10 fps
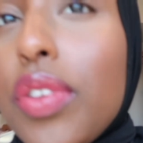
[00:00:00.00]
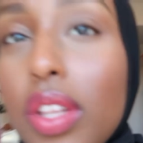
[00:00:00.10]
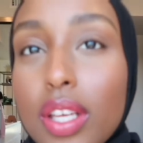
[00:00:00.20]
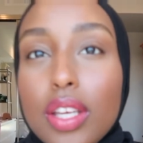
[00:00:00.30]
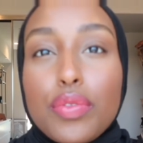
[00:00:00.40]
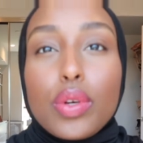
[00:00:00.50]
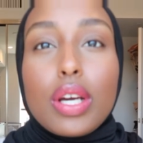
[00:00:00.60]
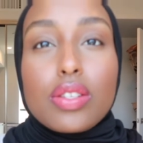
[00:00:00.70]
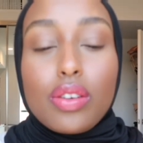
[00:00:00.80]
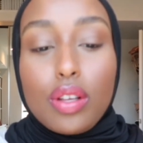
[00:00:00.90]
I feel like if you
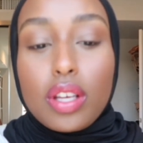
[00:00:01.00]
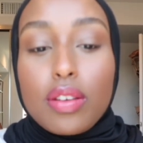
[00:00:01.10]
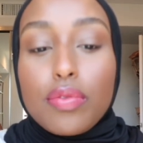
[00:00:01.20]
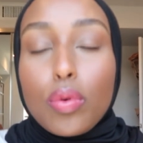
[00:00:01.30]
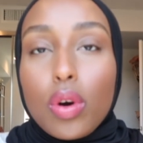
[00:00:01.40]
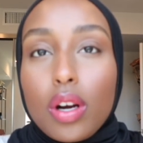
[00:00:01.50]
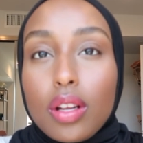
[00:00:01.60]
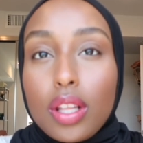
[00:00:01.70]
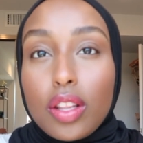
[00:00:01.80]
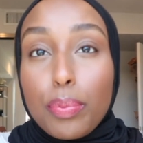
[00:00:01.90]
guys are looking
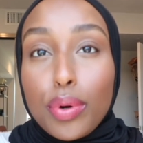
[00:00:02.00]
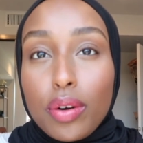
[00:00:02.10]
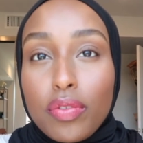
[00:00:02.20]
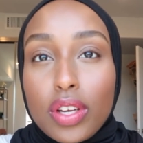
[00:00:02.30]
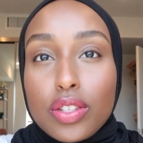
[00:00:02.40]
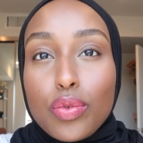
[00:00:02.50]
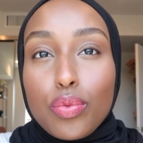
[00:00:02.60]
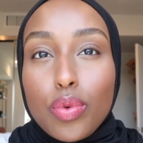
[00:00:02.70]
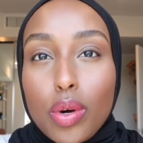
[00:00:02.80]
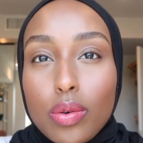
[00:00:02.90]
for like the perfect
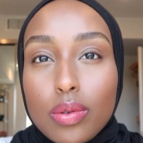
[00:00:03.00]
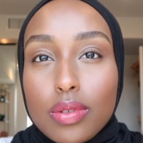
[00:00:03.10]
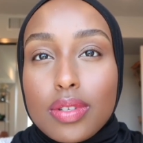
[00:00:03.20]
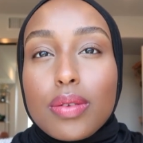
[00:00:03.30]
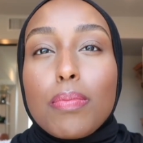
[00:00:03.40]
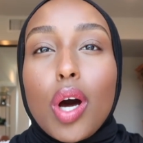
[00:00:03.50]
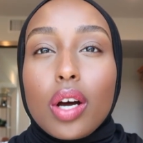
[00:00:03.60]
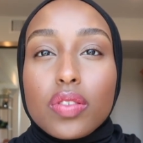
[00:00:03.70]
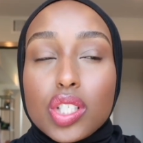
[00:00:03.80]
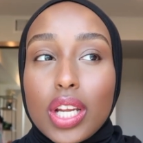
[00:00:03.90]
rose
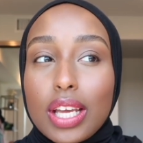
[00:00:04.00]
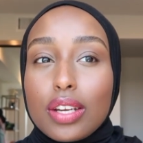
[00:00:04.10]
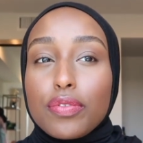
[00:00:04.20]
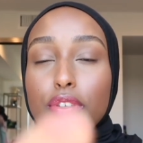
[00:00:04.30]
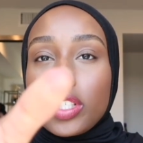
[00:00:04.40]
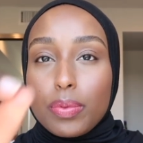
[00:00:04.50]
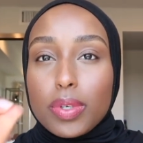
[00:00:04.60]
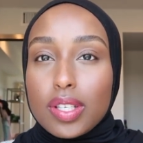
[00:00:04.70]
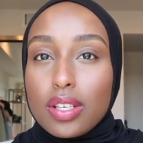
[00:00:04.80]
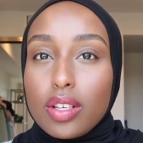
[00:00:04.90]
mauve shade for
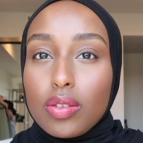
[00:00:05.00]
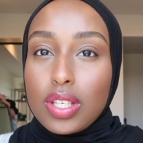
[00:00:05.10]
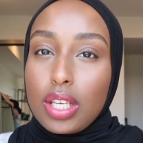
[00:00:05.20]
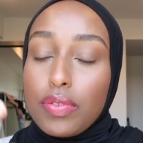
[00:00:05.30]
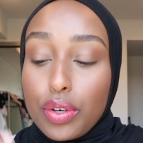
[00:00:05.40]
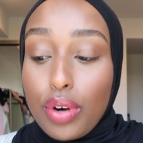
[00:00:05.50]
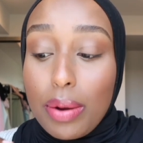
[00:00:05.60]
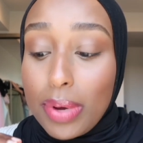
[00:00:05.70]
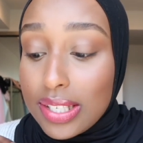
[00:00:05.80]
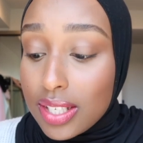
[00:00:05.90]
deeper skin tones, like if you're
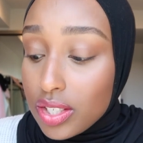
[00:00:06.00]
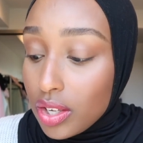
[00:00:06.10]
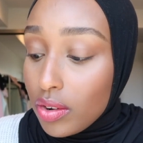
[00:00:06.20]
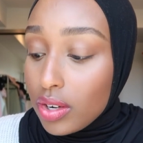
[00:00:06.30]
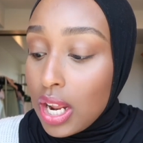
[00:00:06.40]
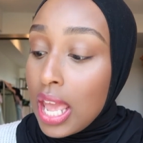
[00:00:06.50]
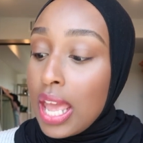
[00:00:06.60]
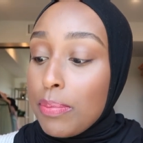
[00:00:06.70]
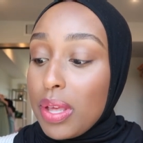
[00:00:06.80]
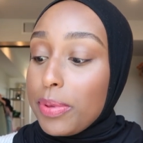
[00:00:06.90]
around my skin tone,
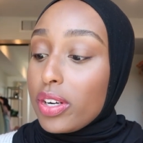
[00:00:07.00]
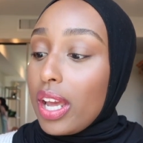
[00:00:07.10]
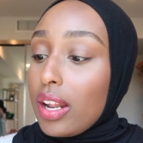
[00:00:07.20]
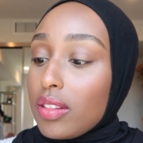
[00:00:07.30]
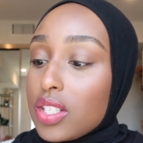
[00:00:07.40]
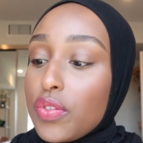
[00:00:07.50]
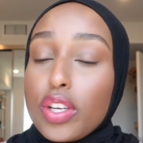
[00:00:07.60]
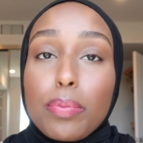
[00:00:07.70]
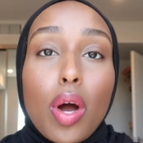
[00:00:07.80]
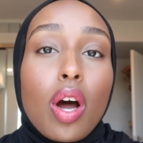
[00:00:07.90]
maybe you're getting this for
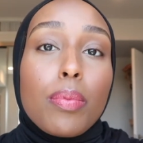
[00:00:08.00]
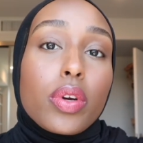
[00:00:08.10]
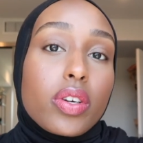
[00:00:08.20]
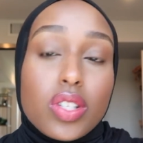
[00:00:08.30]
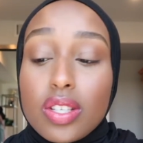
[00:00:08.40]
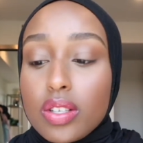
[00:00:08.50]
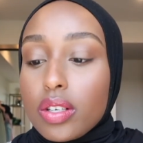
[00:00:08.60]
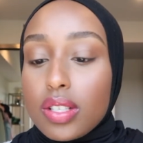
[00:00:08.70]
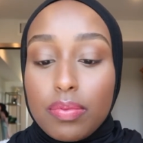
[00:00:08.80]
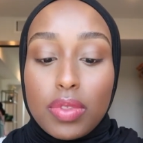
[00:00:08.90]
your mom or your
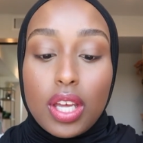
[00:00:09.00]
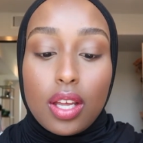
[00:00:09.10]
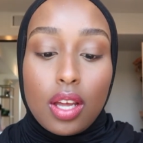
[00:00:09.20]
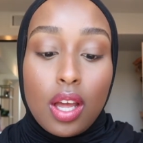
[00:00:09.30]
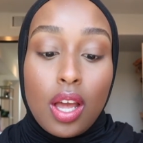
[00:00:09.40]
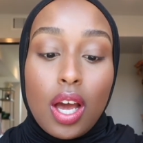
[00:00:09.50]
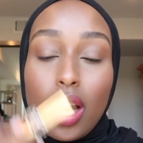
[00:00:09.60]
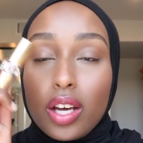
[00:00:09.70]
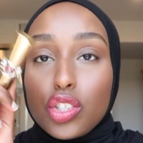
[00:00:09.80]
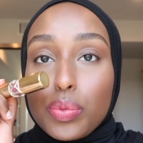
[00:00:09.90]
sister or something,
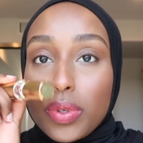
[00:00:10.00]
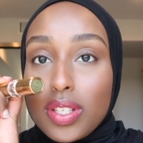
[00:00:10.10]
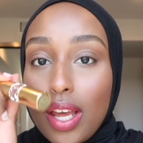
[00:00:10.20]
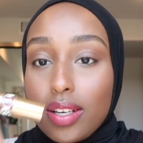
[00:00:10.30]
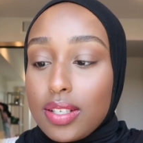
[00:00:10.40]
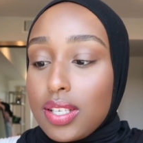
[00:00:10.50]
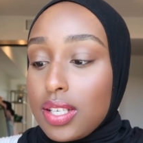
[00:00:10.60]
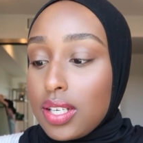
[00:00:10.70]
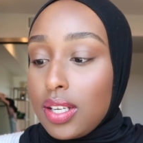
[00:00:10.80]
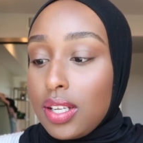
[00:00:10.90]

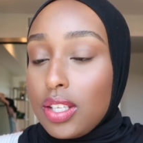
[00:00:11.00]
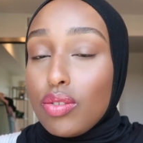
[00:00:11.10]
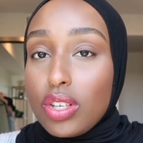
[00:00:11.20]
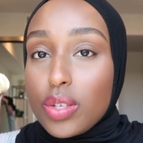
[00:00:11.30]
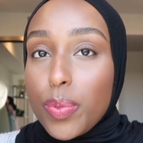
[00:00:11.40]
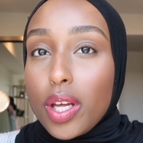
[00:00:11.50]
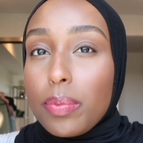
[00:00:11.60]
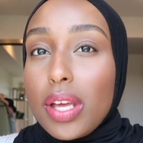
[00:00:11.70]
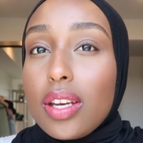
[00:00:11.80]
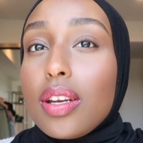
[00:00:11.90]
100% you need to pick
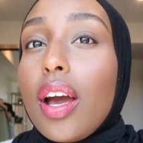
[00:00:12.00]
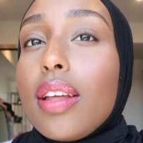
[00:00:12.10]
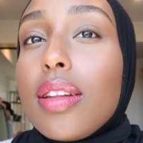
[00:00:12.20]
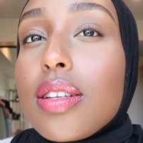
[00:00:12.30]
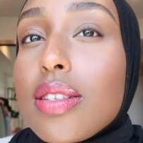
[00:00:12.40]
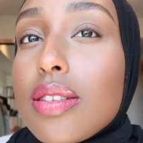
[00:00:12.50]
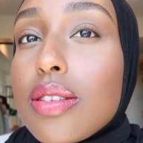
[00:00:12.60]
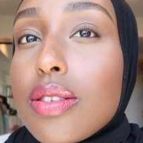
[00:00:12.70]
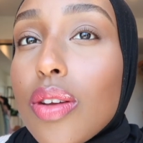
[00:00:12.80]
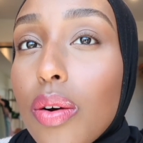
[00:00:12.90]
up 89. This is
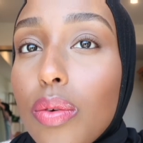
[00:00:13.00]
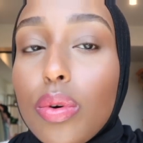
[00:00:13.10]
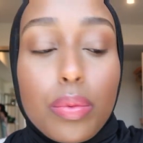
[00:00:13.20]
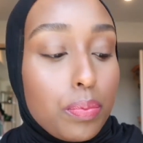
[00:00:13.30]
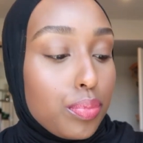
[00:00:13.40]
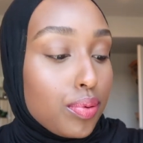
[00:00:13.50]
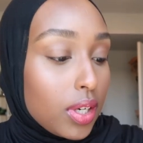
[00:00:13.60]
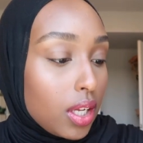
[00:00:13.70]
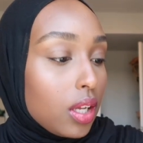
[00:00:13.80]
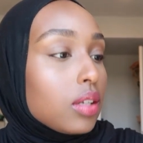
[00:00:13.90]
so
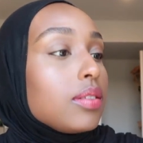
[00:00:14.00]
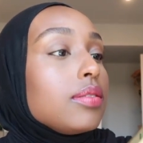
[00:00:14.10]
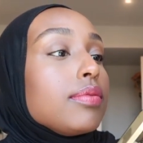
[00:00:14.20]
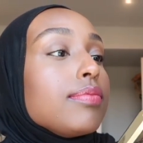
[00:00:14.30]
pretty.